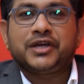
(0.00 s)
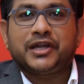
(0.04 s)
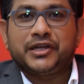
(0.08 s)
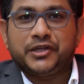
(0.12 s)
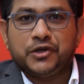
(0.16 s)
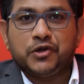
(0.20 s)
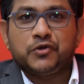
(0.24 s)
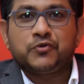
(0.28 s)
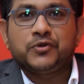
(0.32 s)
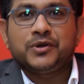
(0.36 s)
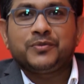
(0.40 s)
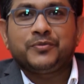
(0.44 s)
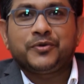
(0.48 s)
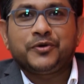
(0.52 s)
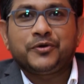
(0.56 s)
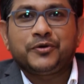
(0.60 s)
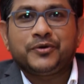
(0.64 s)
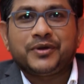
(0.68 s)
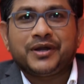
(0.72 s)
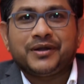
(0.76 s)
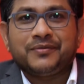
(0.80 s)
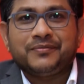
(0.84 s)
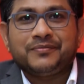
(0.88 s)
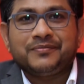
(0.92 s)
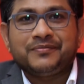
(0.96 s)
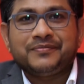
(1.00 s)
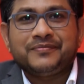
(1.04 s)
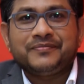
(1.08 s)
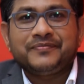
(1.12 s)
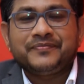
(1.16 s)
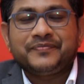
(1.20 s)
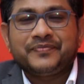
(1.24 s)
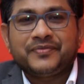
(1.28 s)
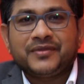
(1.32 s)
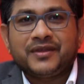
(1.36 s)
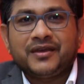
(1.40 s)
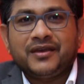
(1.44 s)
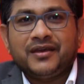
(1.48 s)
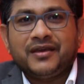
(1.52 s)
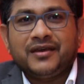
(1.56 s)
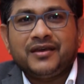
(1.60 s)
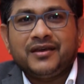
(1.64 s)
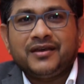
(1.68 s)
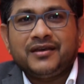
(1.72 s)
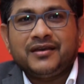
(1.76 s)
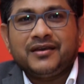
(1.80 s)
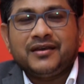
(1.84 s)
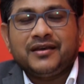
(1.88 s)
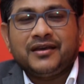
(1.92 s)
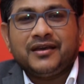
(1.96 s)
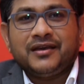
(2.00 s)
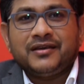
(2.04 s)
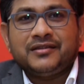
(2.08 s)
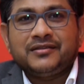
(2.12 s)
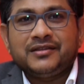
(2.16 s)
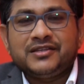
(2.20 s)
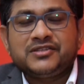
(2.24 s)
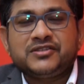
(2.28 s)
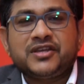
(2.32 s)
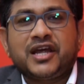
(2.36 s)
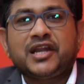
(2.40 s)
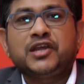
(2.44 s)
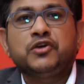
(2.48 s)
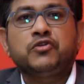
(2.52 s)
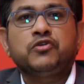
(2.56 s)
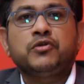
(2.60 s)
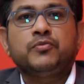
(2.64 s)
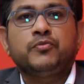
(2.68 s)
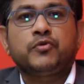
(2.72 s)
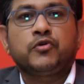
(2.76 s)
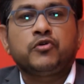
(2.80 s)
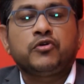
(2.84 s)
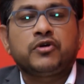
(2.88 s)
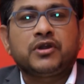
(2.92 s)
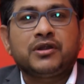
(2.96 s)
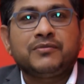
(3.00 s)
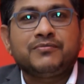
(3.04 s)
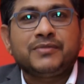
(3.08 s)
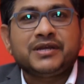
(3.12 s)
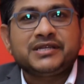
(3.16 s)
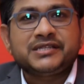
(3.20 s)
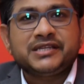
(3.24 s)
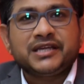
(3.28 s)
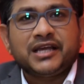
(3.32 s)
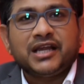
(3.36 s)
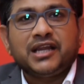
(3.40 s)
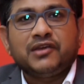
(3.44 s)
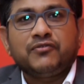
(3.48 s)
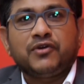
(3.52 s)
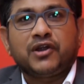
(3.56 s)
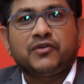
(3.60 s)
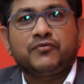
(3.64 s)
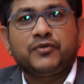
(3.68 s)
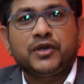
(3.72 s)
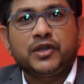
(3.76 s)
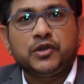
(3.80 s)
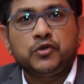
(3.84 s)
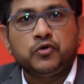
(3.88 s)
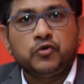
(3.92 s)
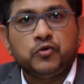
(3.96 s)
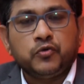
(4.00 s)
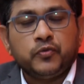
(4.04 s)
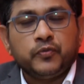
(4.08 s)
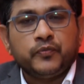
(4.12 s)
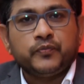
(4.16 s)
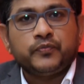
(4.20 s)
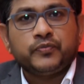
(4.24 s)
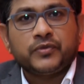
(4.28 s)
Thani Oruvan program. This Thani Oruvan program, basically what we do,